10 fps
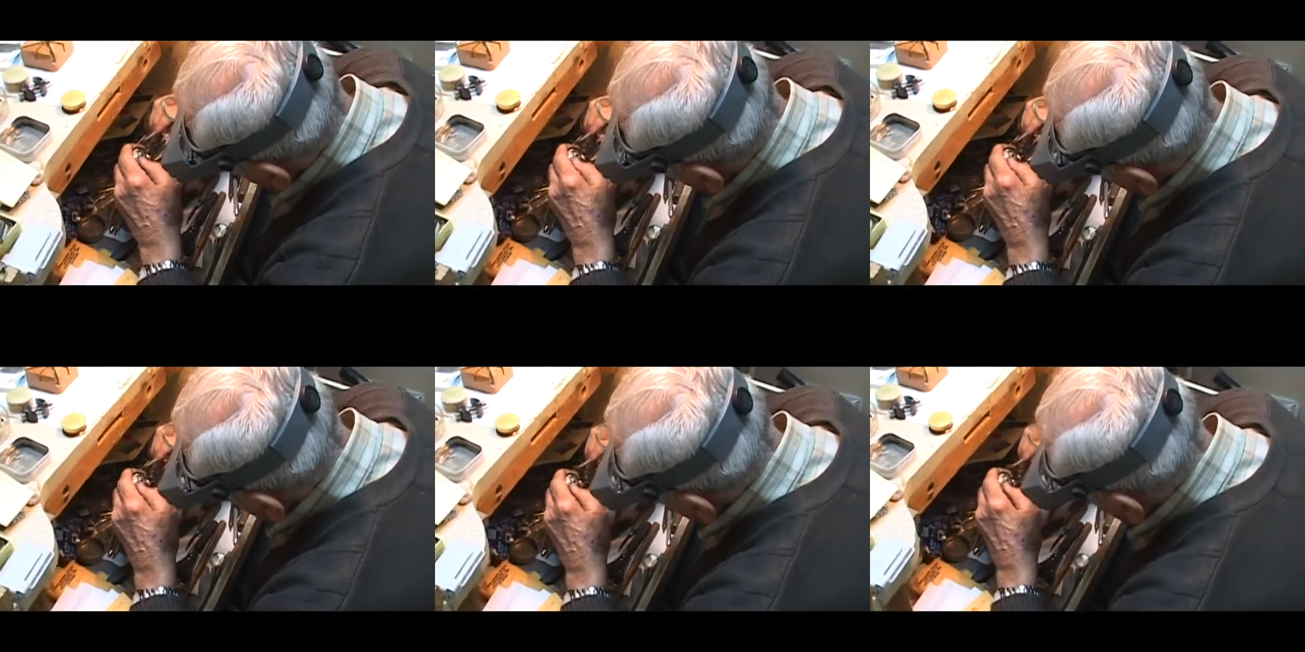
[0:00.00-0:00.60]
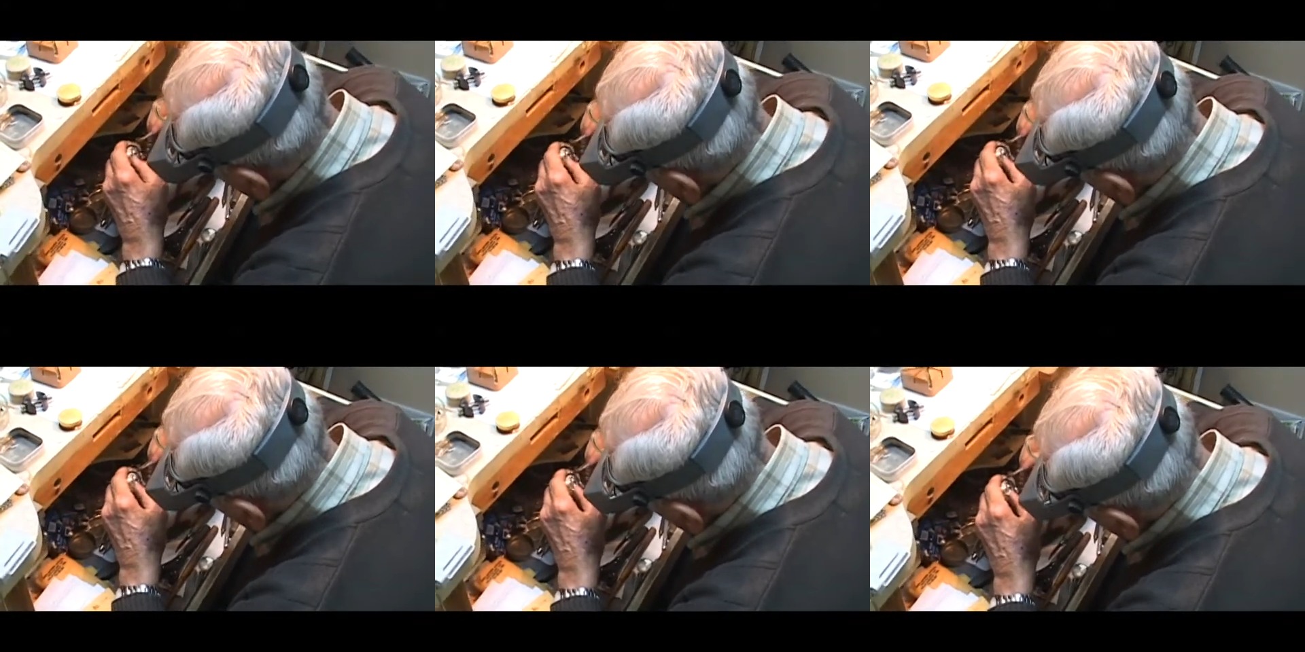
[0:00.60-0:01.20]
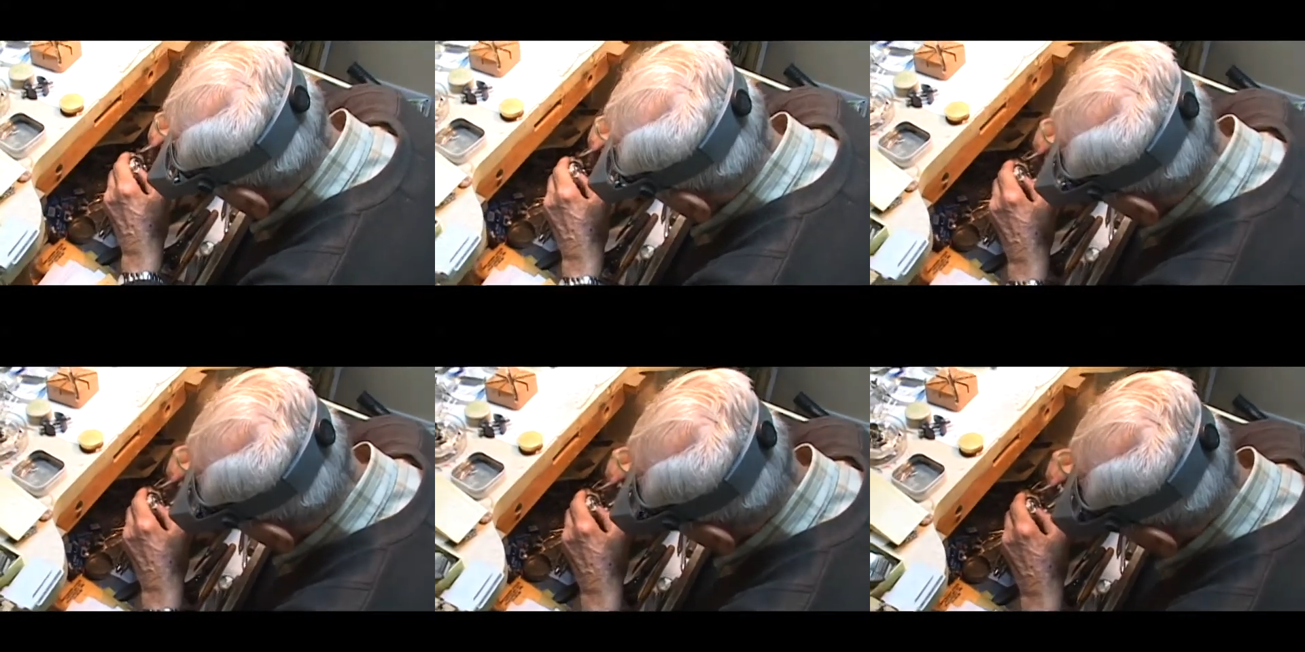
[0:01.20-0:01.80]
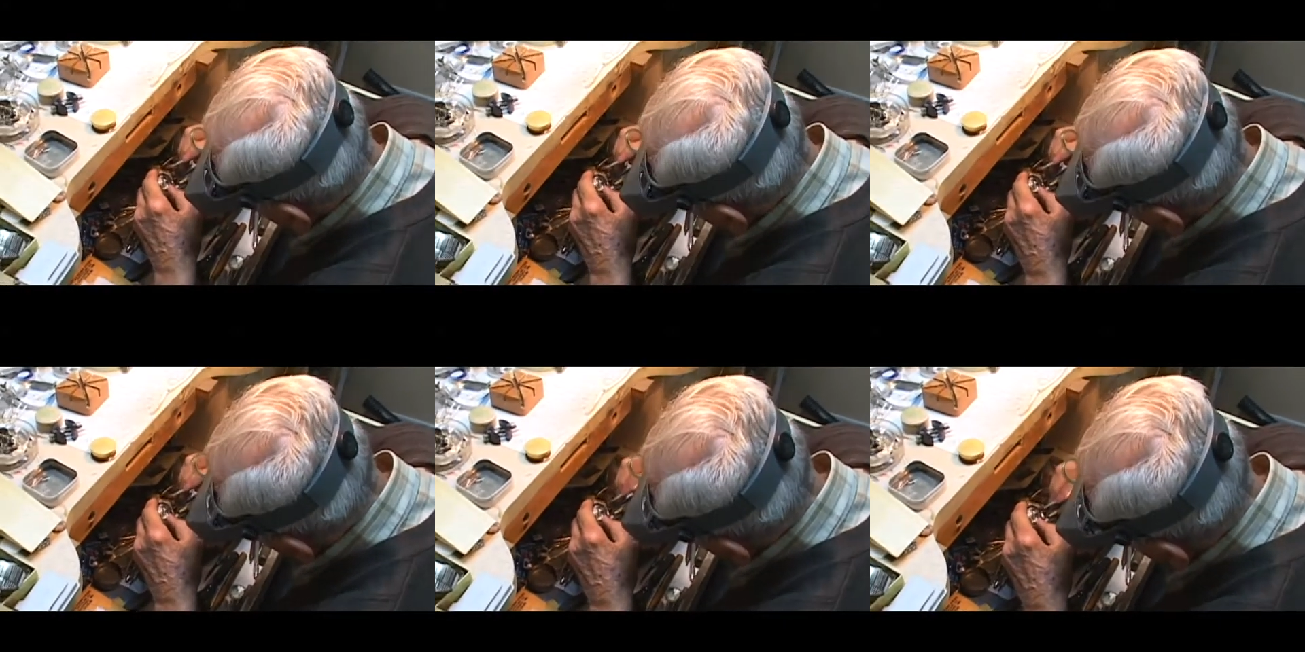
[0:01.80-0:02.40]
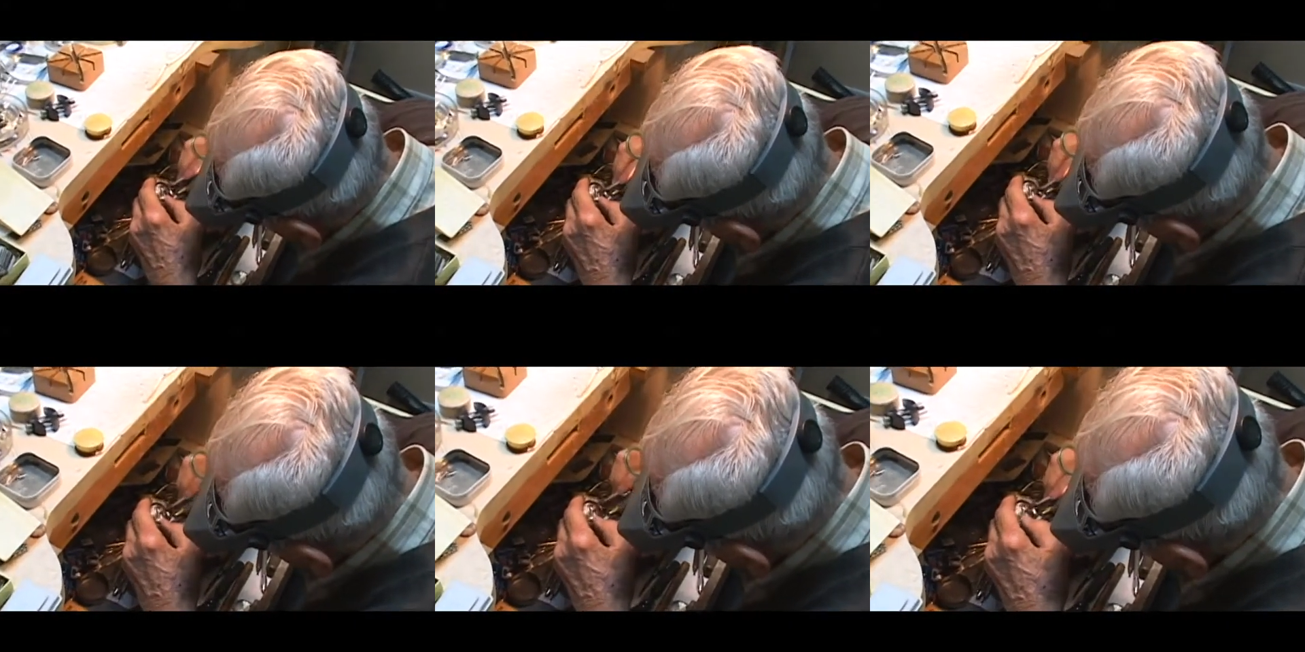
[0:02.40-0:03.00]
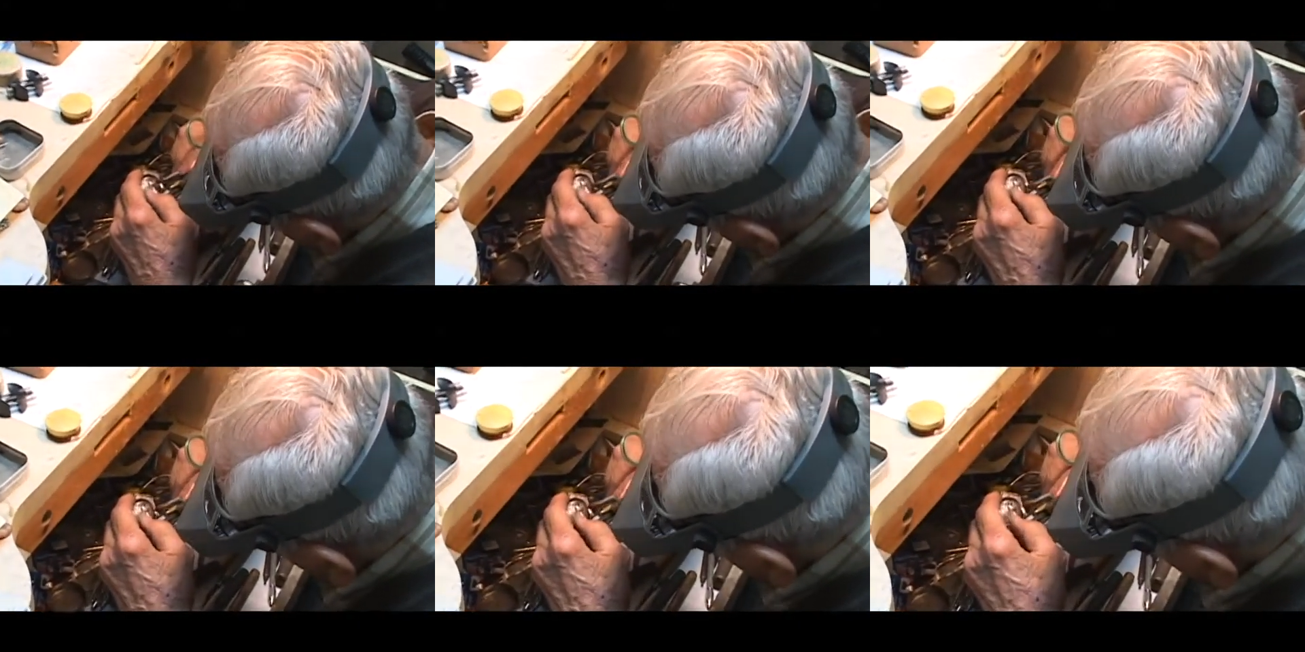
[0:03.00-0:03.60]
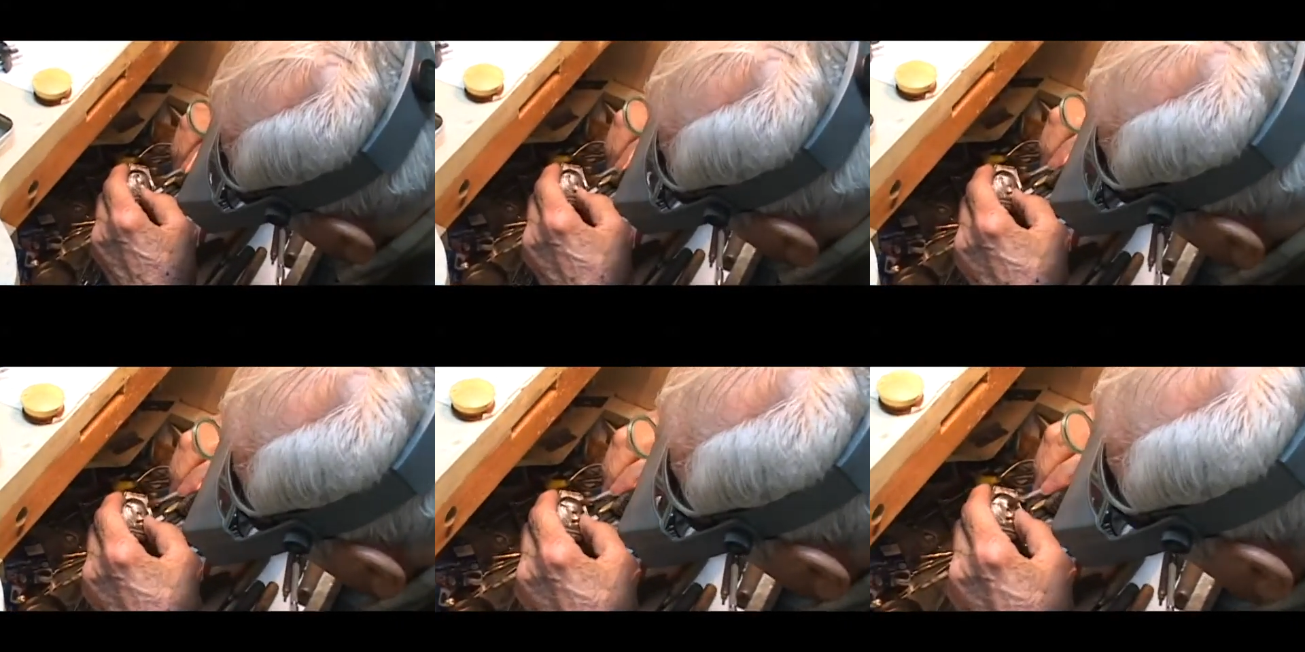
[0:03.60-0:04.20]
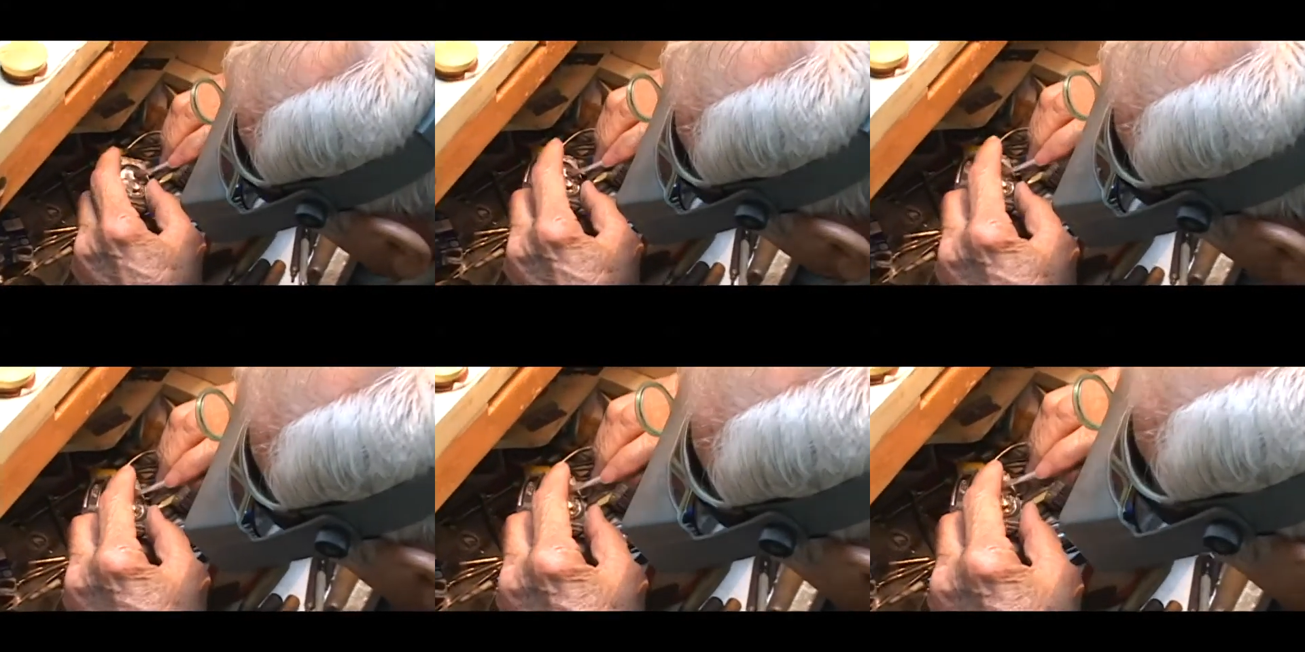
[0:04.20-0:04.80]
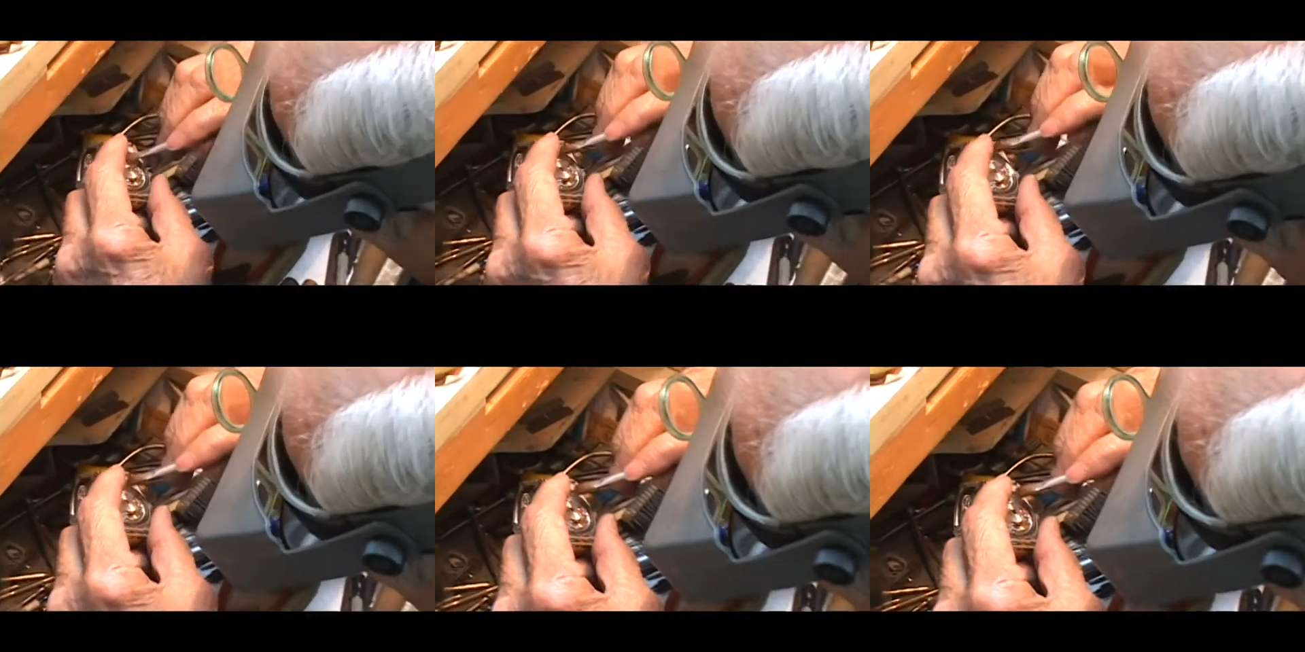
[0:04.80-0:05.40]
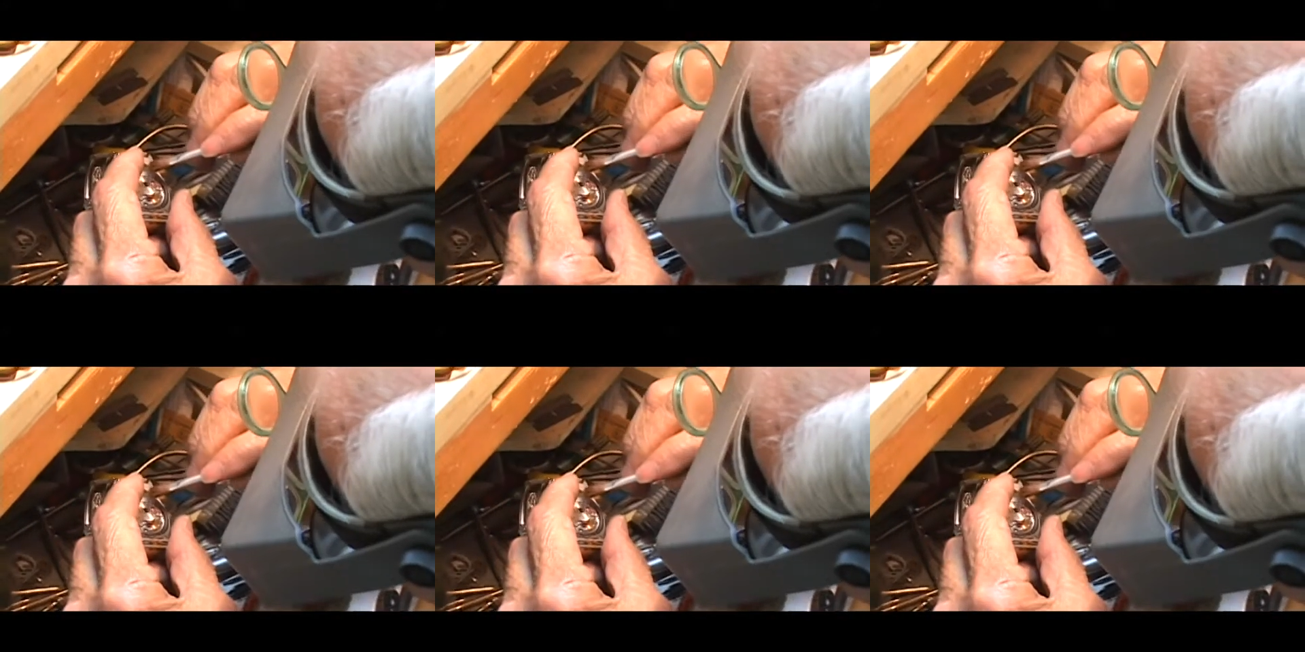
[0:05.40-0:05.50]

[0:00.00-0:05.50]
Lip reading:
No face is visible, so there are no lips to read.